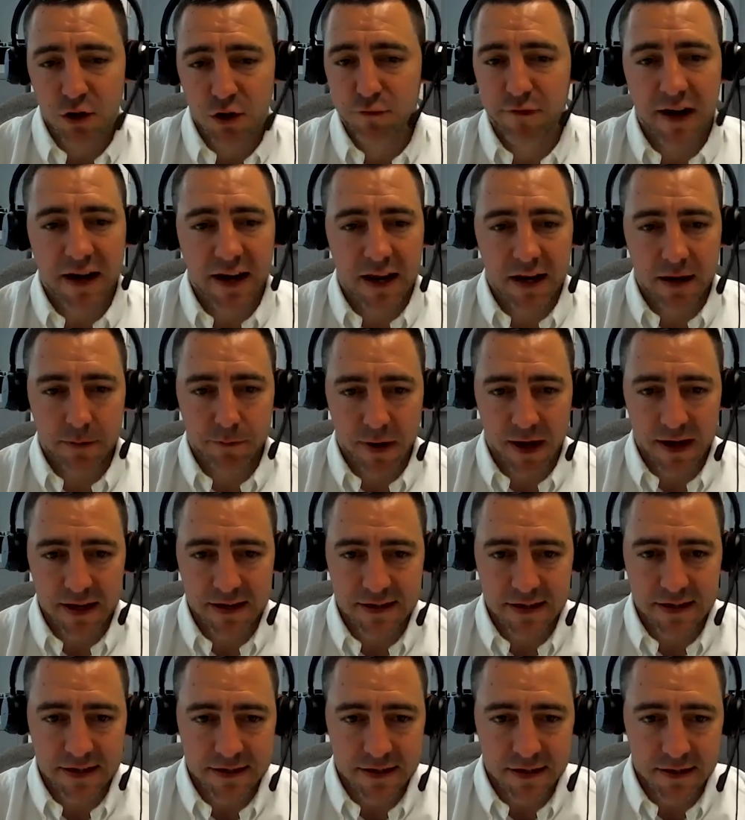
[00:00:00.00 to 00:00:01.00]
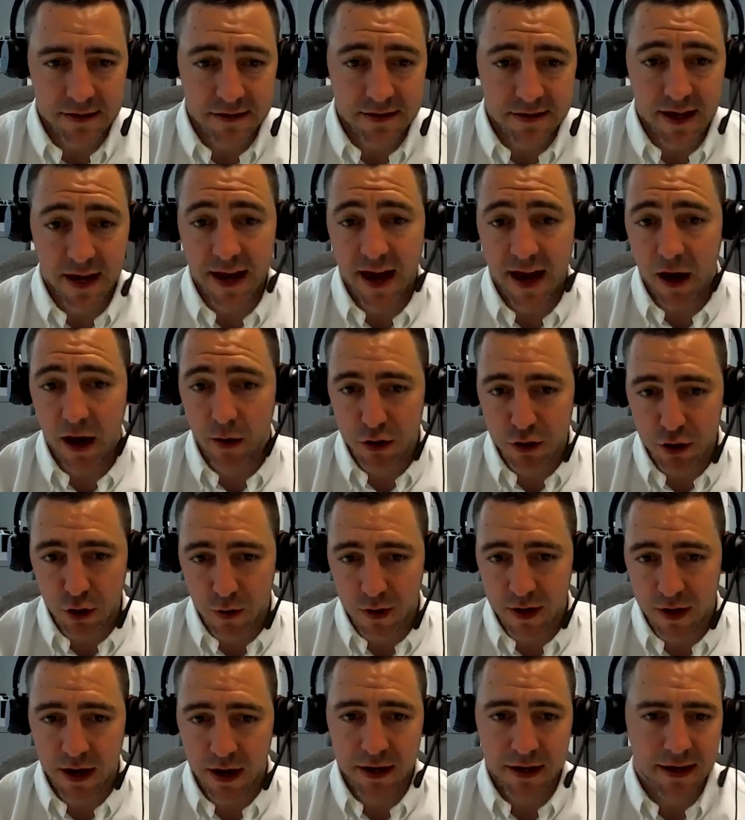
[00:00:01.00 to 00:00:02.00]
a regular basis and say, how are you
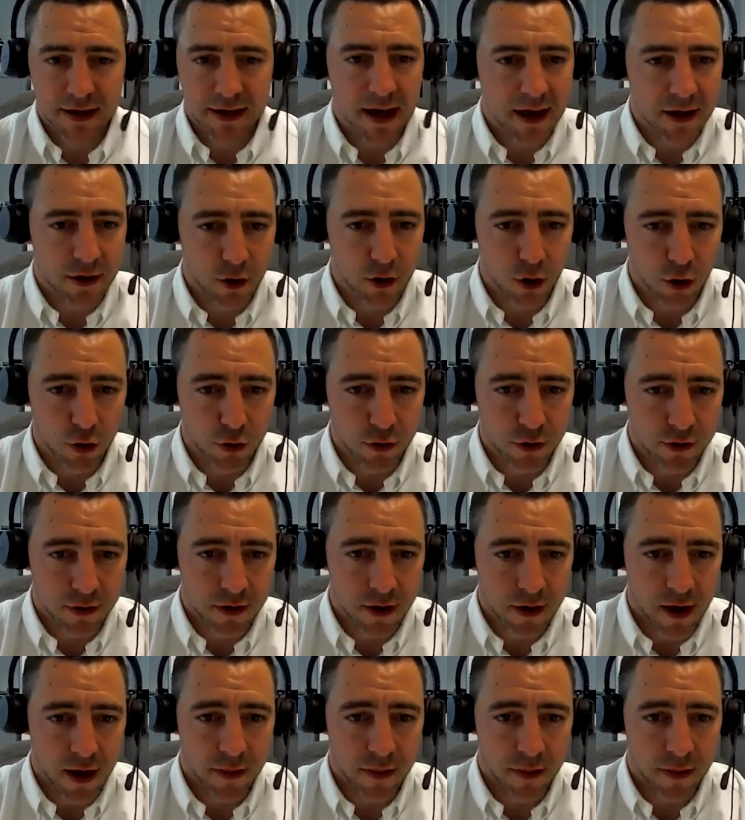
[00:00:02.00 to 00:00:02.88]
doing, how are you getting on?